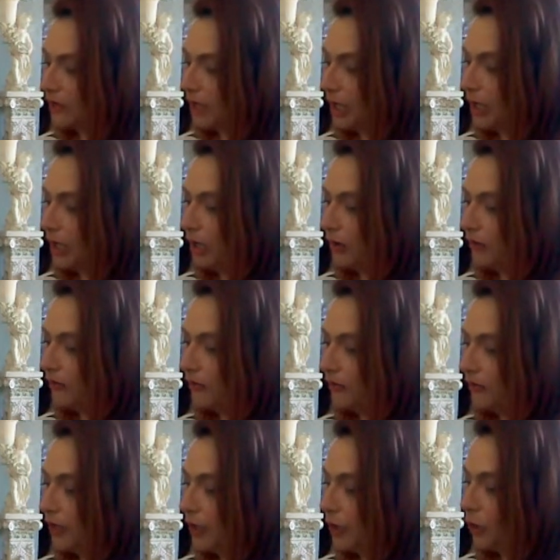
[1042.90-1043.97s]
of
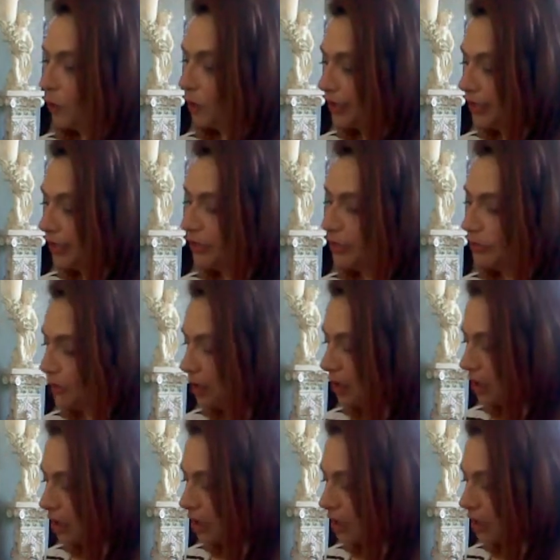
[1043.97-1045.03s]
working too
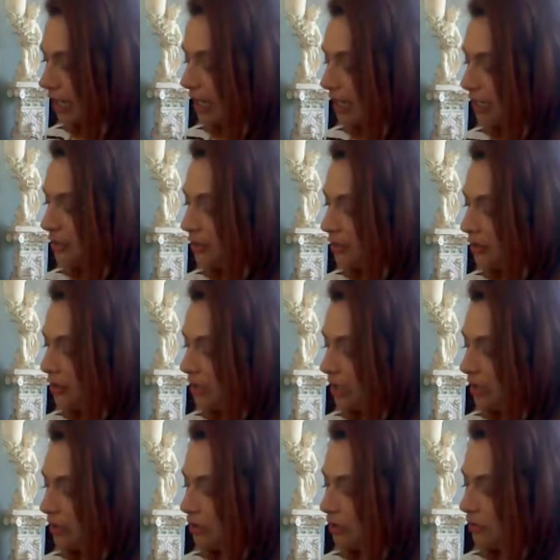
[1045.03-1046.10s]
hard, and you
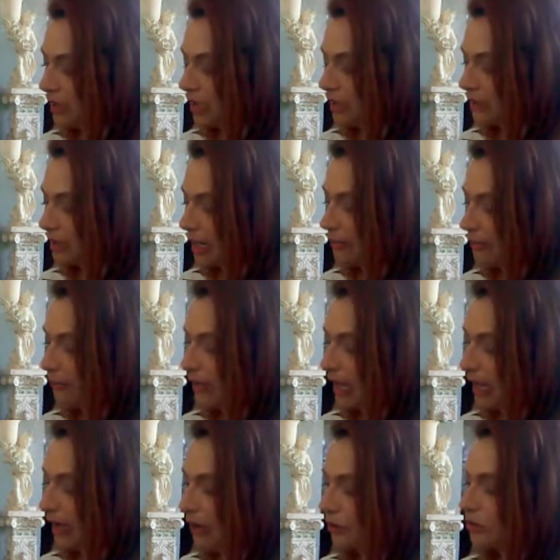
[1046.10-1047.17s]
need to take time
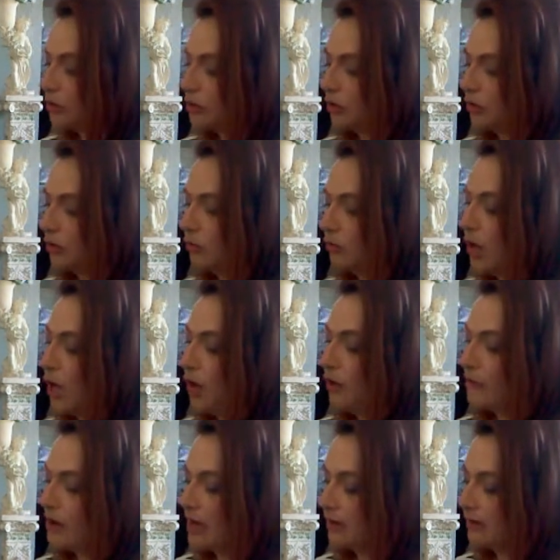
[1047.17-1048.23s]
out to
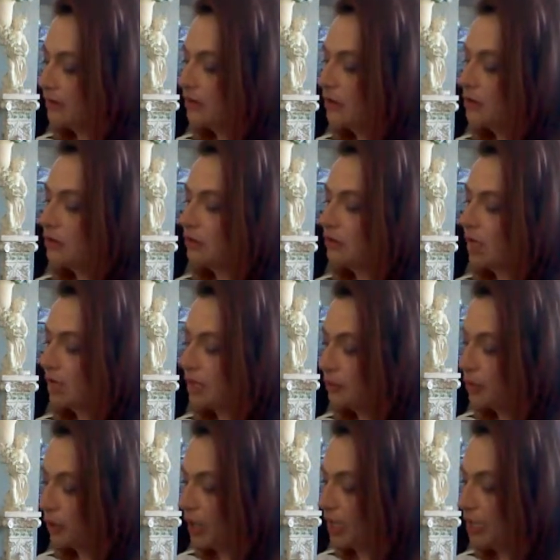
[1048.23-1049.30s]
rest, to take a
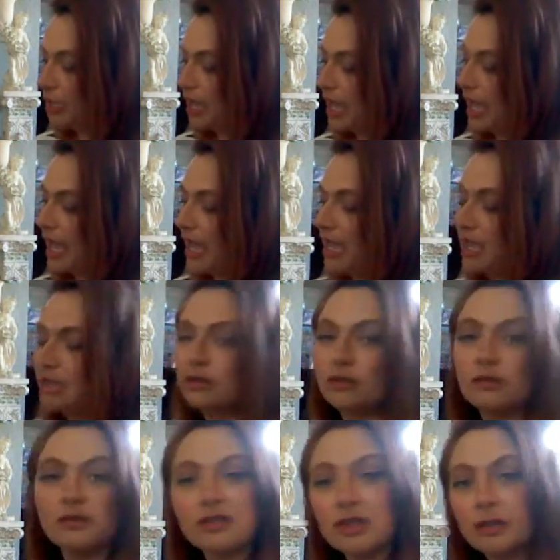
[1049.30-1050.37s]
break, and you
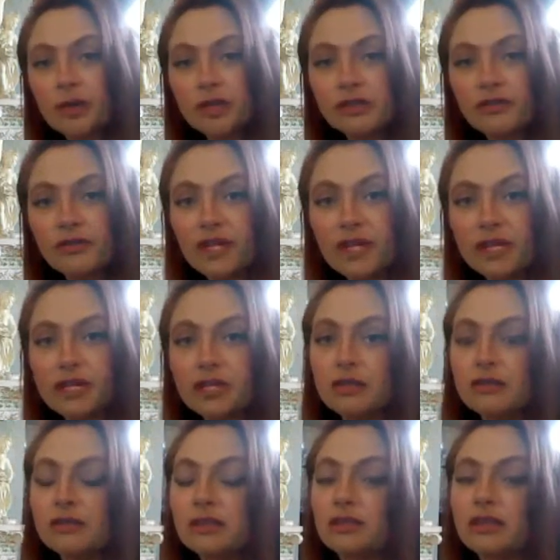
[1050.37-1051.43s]
can still persevere, you can
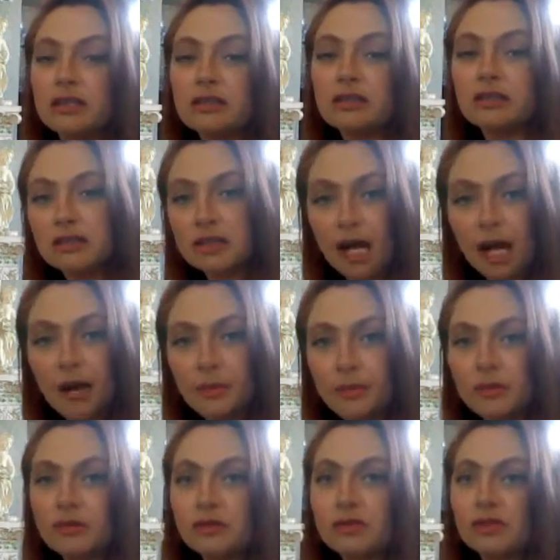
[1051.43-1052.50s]
still get to the top, you
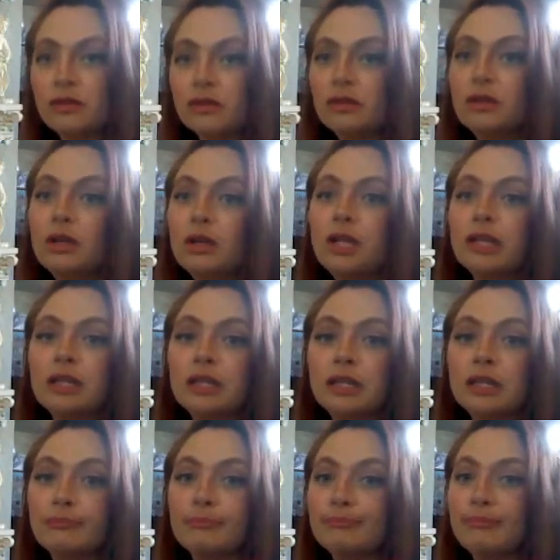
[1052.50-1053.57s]
can still
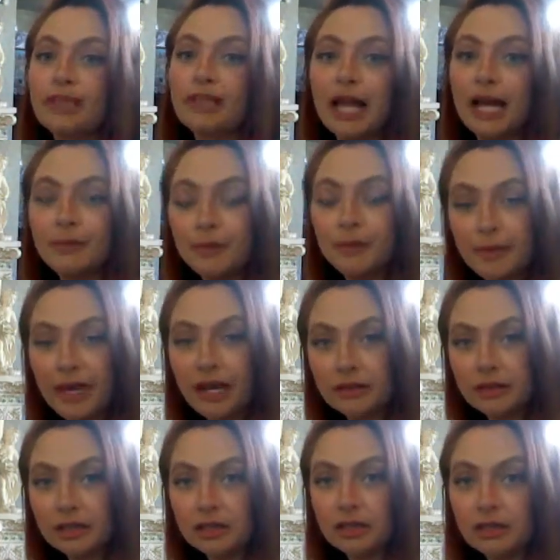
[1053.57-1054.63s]
climb the
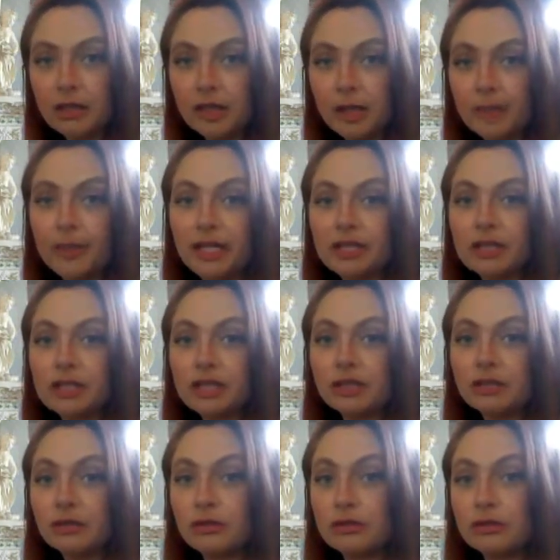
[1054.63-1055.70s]
mountain, but just
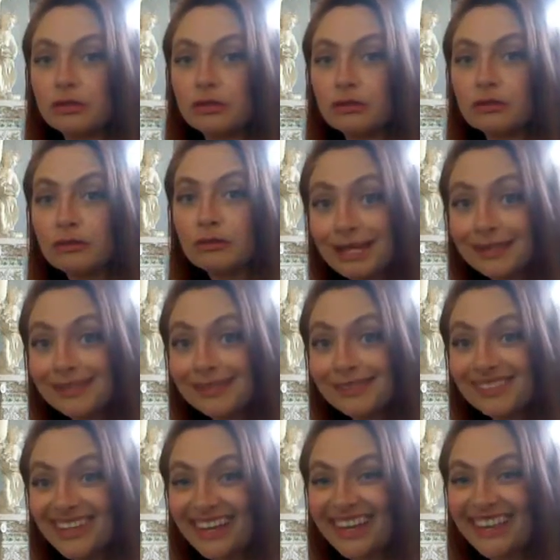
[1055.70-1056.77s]
rest,
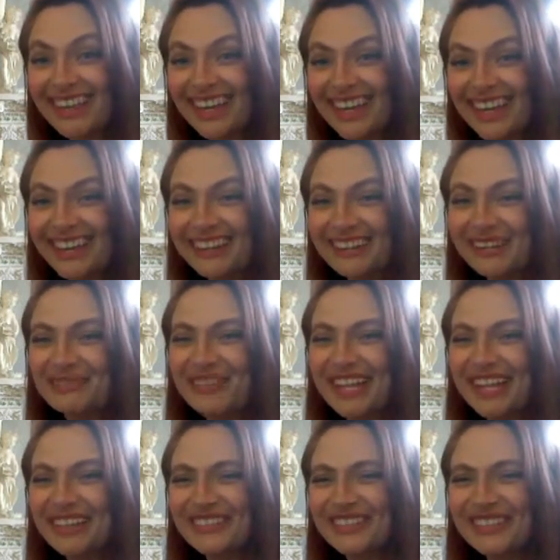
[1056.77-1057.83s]
and then you'll be
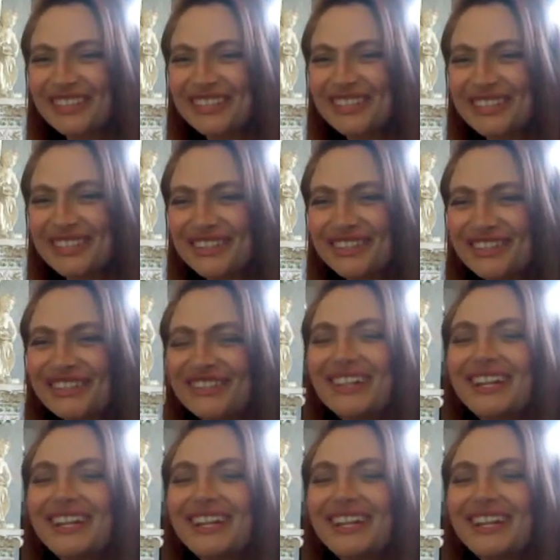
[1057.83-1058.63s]
able to